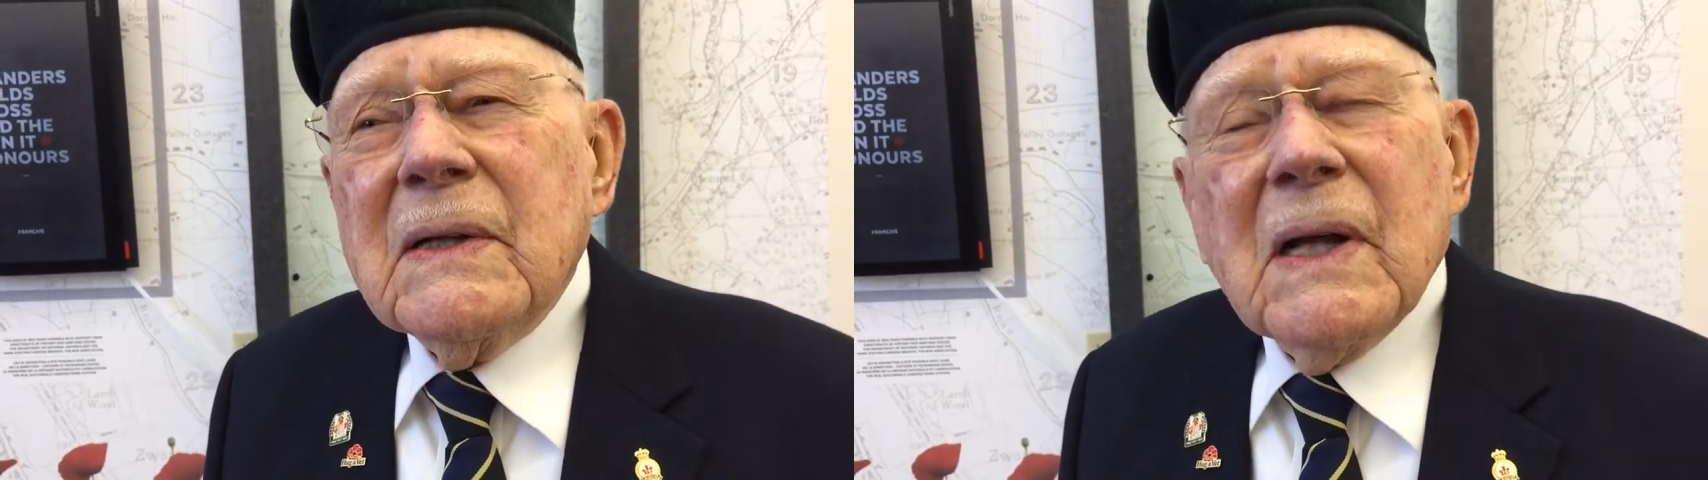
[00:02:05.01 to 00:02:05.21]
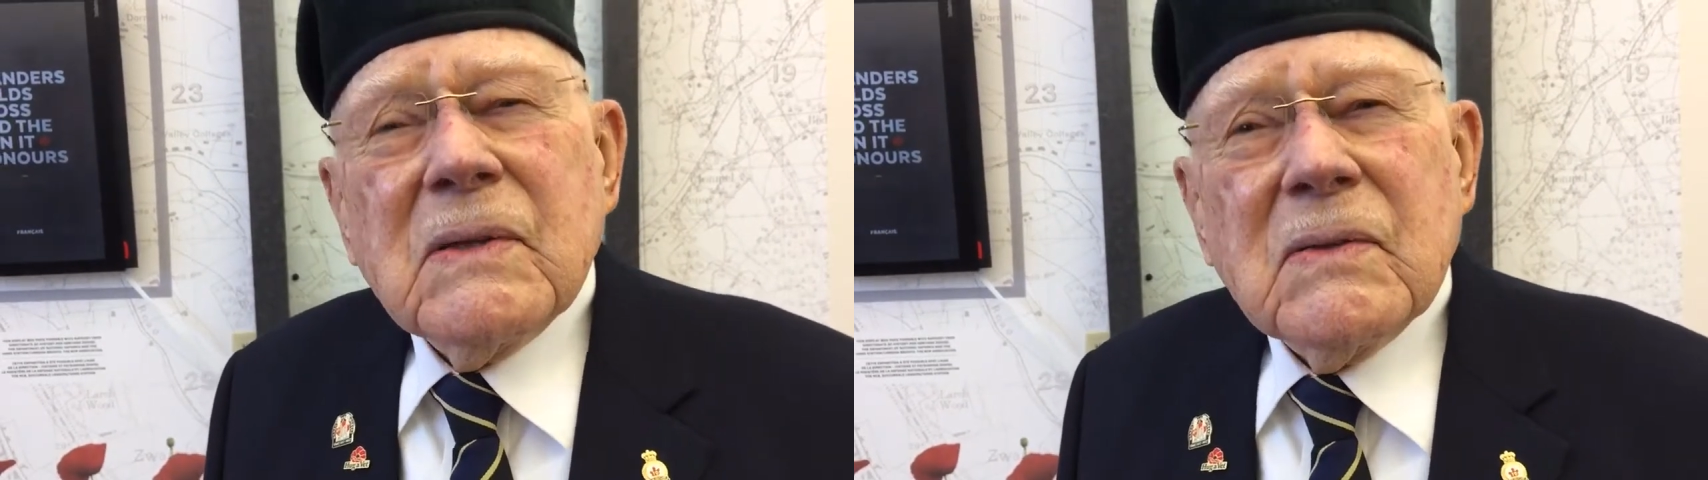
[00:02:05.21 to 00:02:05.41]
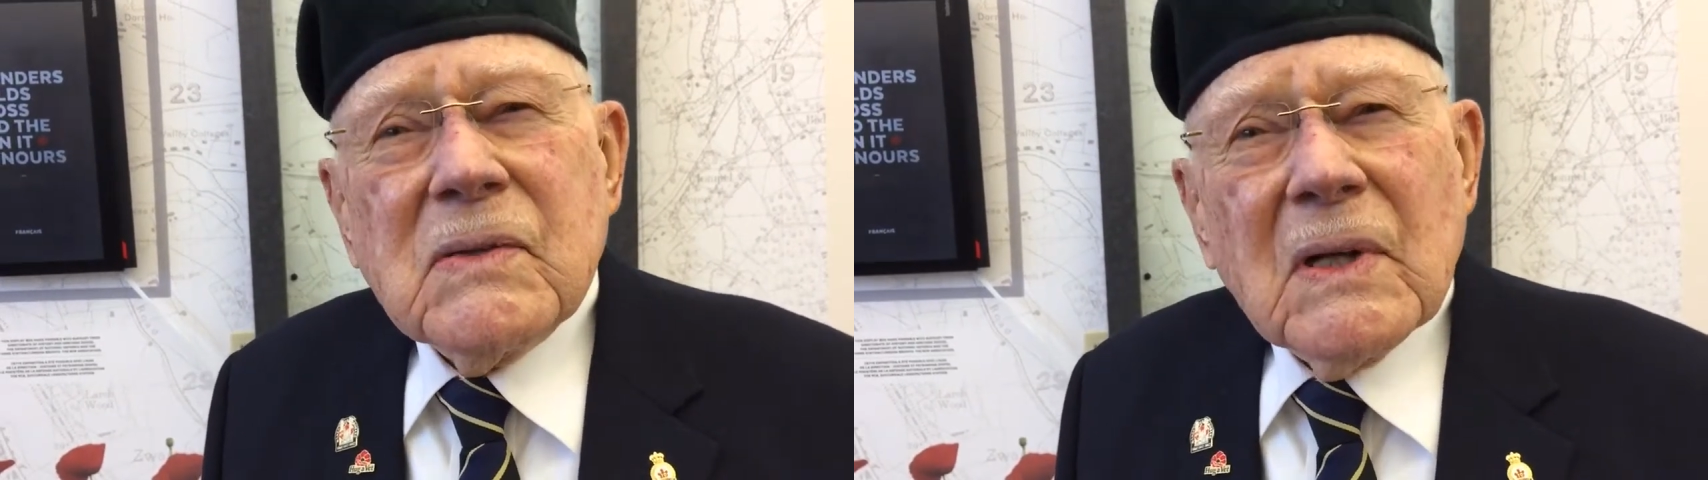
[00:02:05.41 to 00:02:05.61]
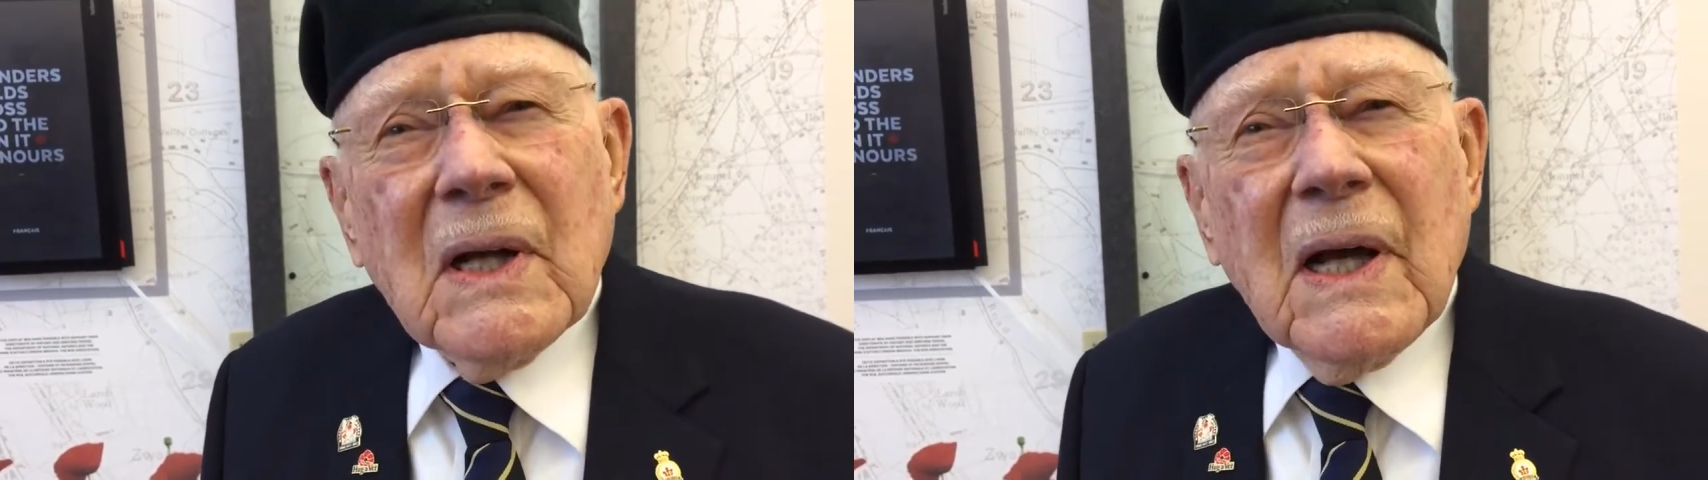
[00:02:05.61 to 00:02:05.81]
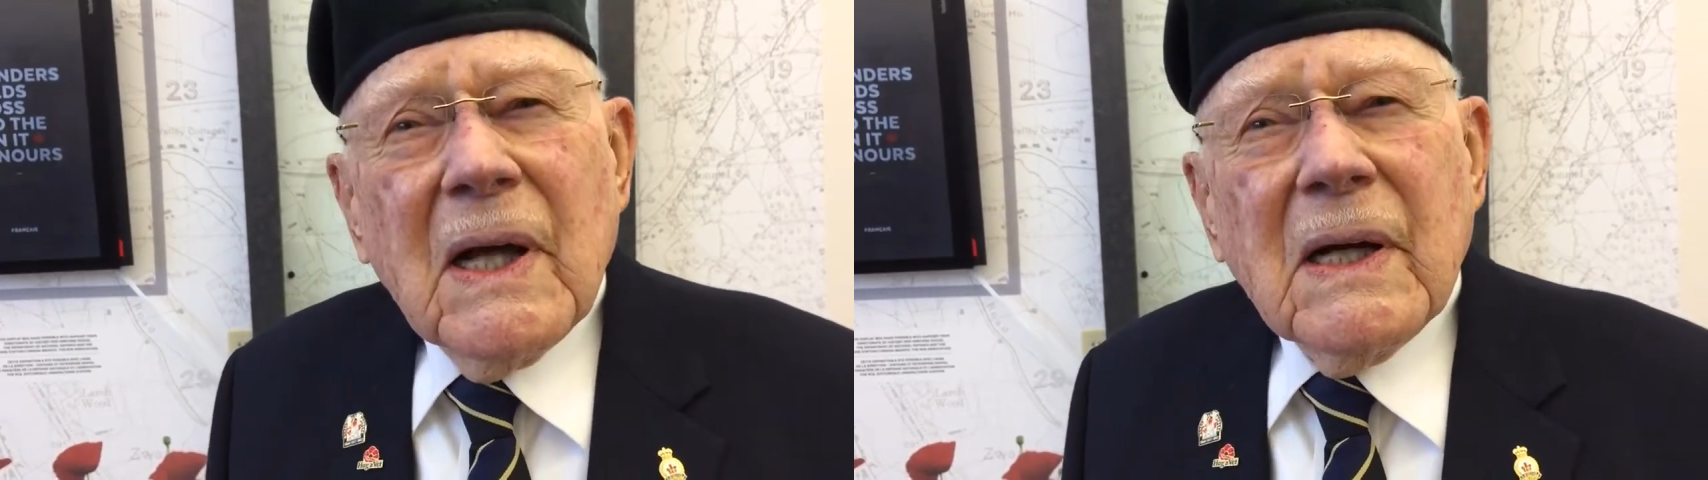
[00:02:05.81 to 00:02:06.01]
10th of
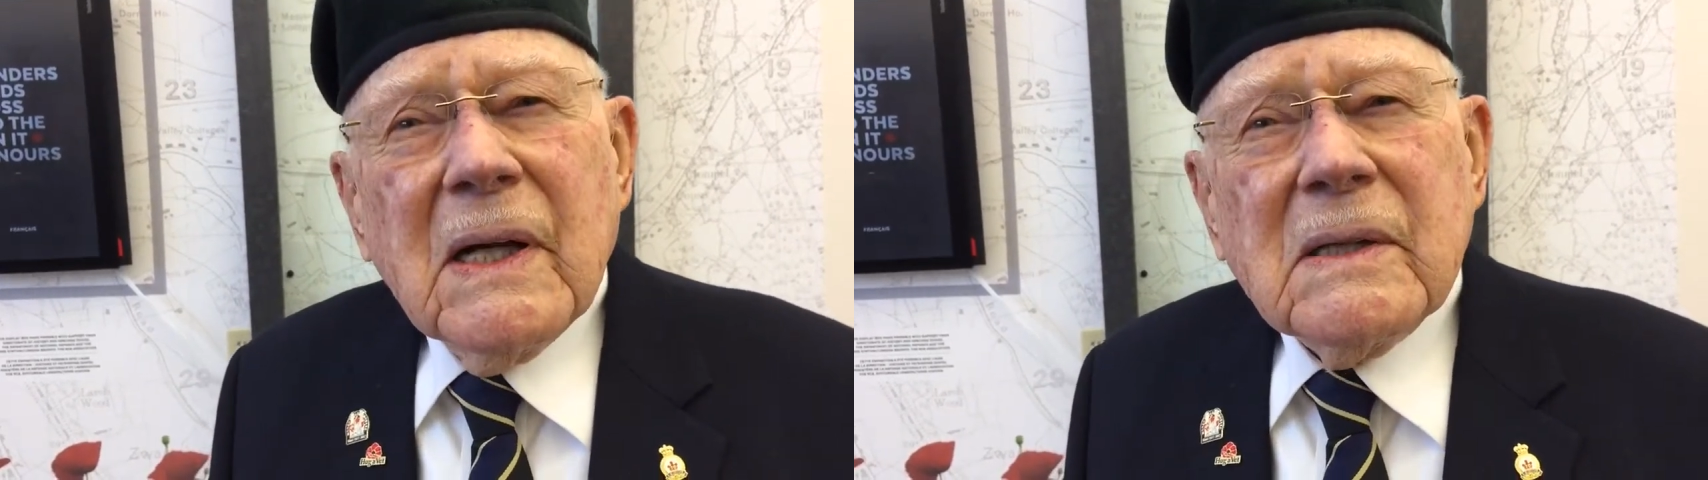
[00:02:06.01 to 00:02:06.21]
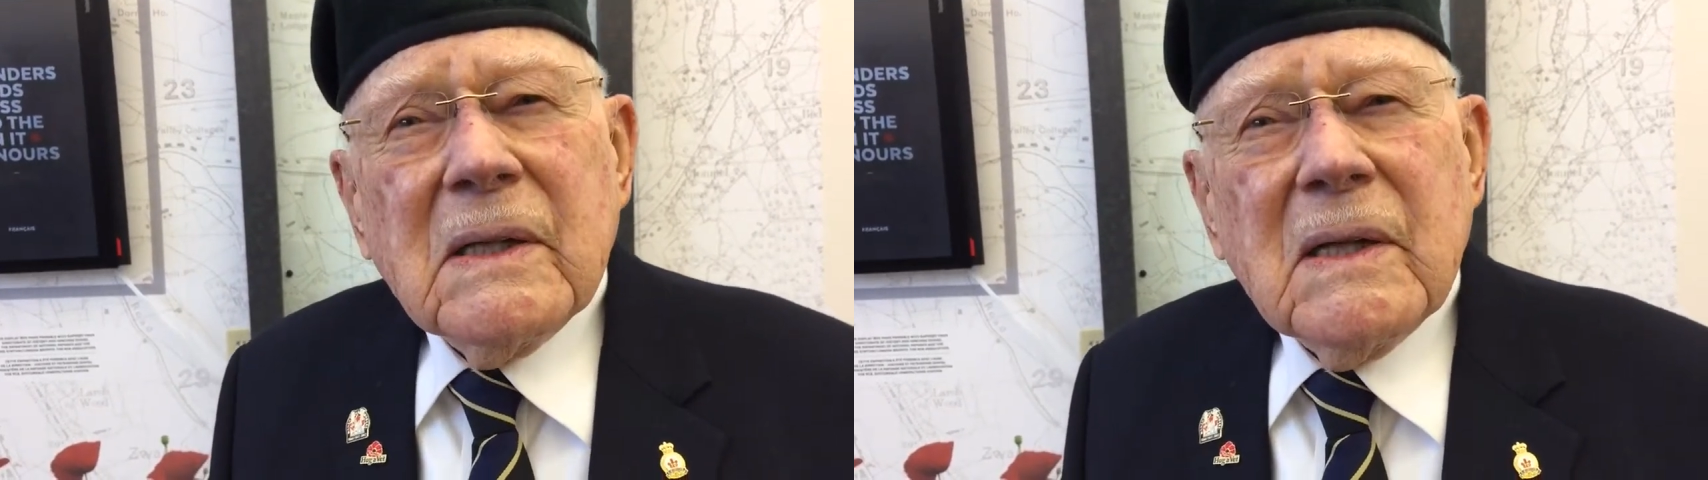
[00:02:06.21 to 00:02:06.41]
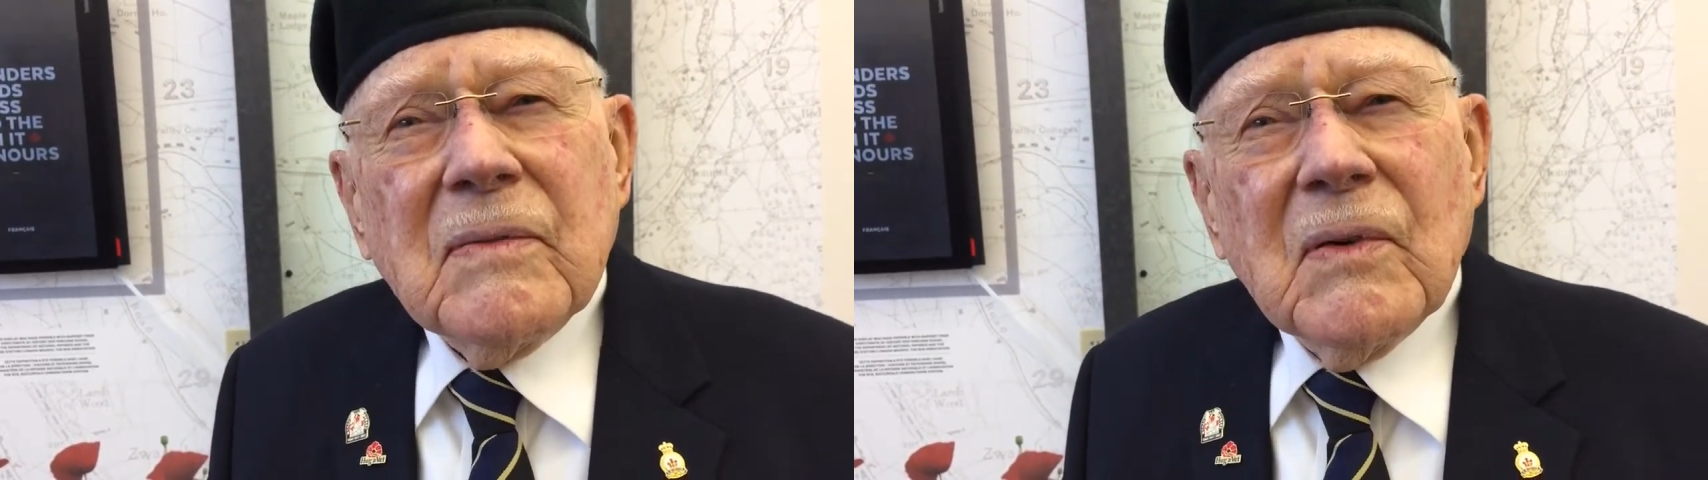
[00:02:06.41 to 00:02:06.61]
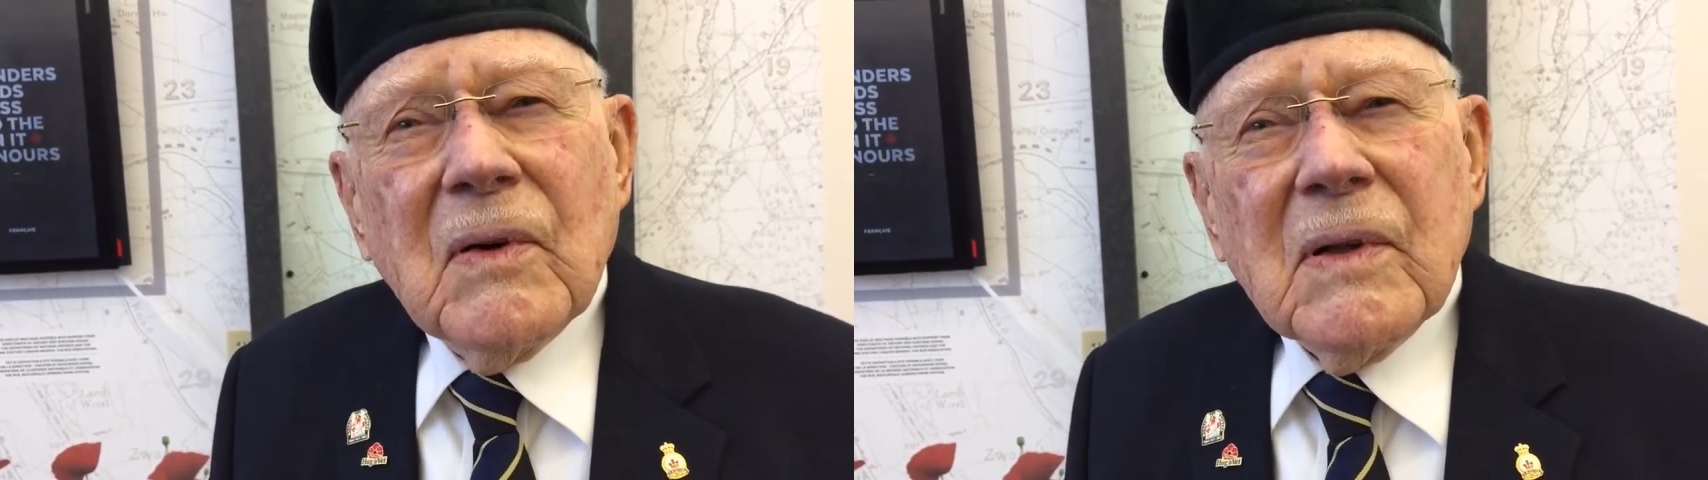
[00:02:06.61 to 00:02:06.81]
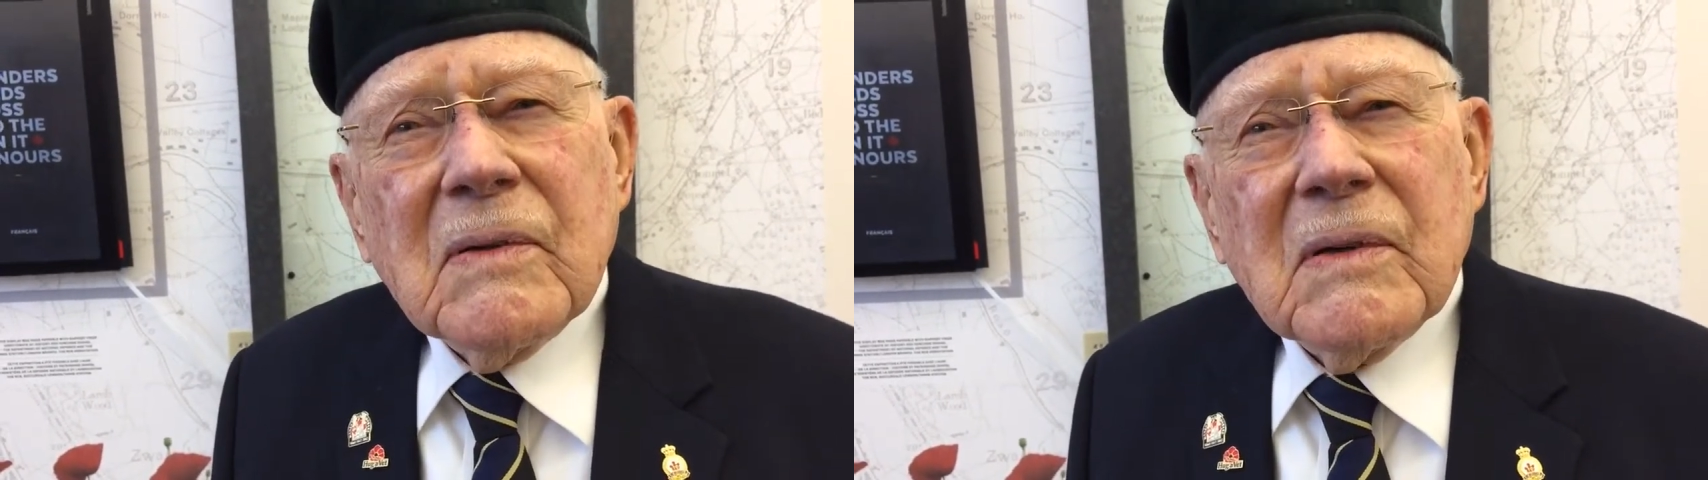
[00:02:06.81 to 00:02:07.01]
July
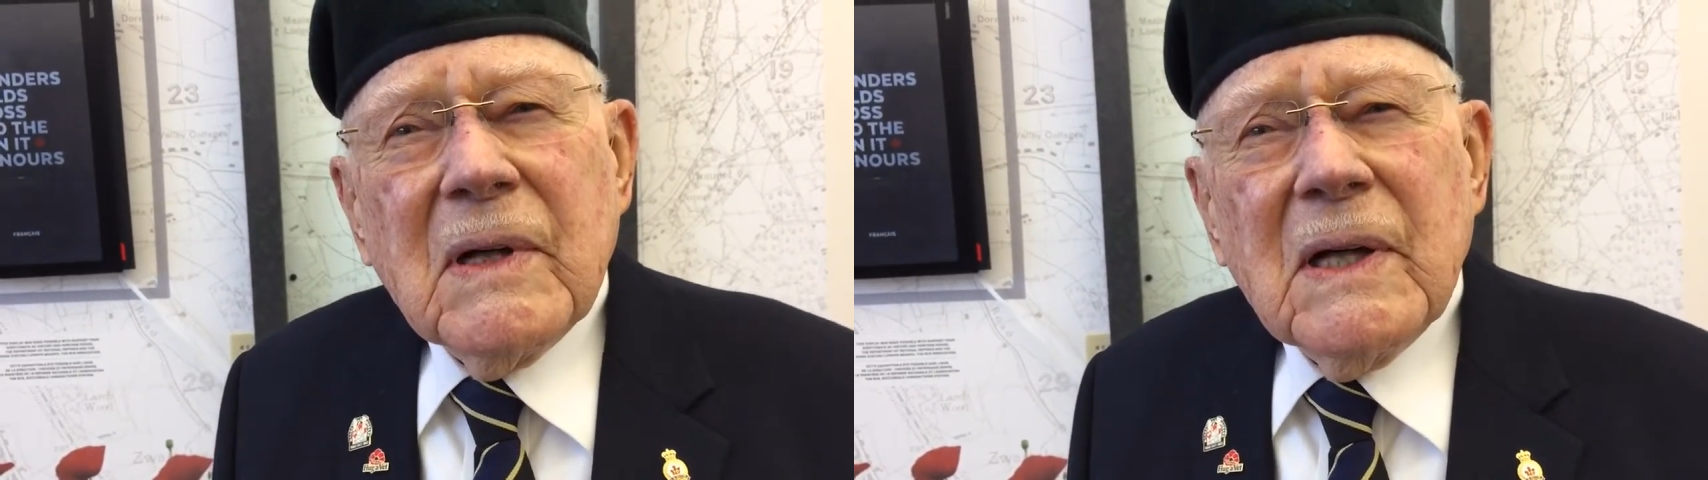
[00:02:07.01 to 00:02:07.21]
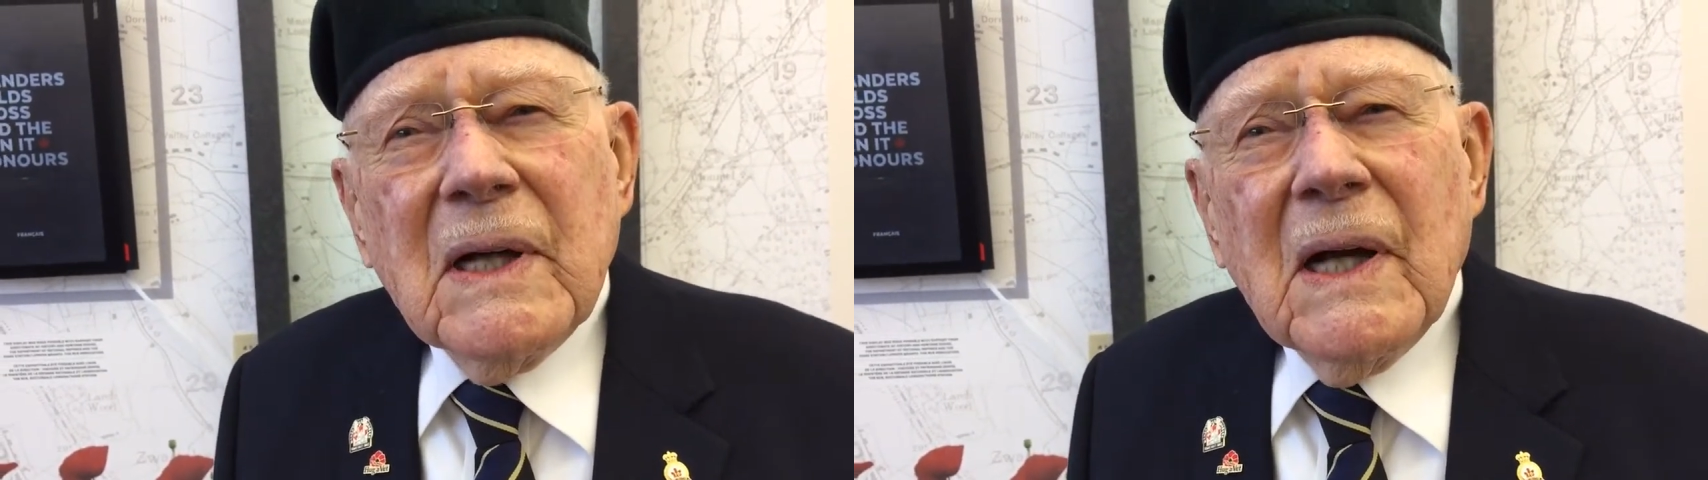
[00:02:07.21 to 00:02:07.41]
1943,